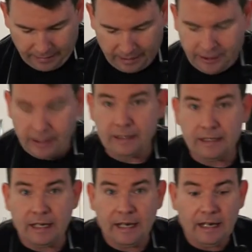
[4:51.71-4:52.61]
as you can
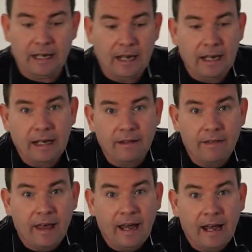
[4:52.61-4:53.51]
see in
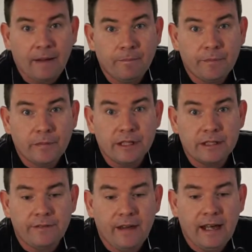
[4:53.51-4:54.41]
there, which is
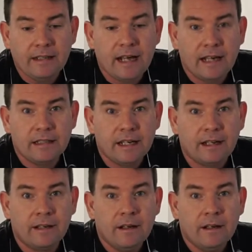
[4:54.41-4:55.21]
fantastic.